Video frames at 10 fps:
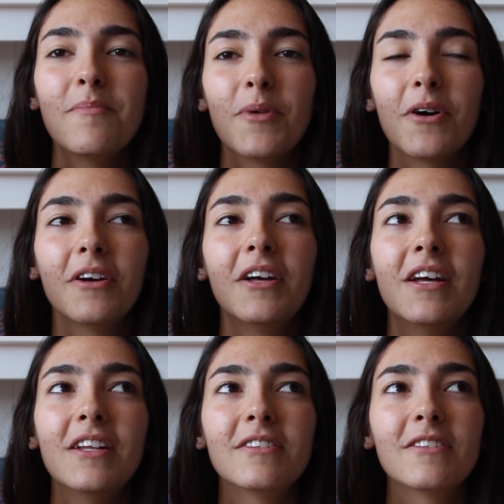but
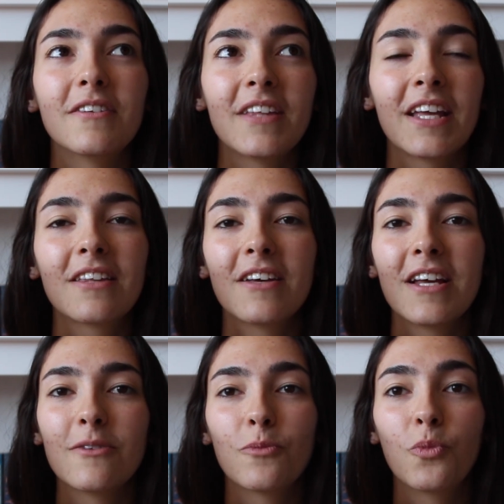to think that
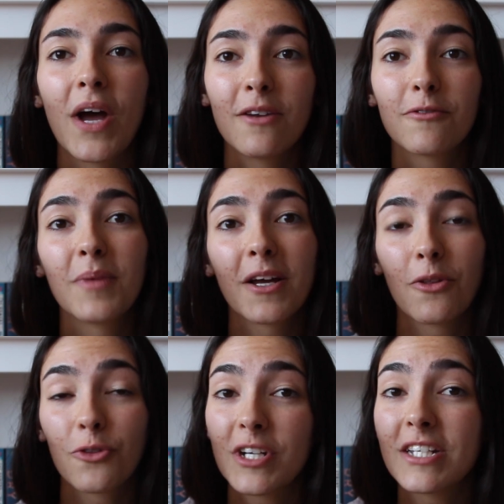it went from like
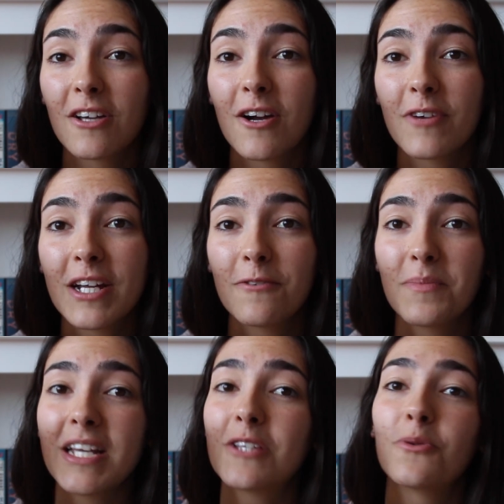a three star read for
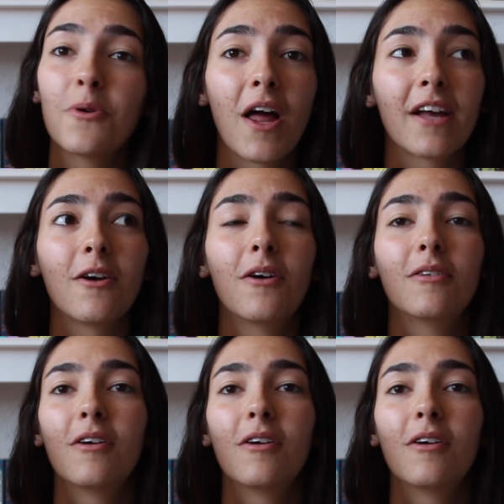me to like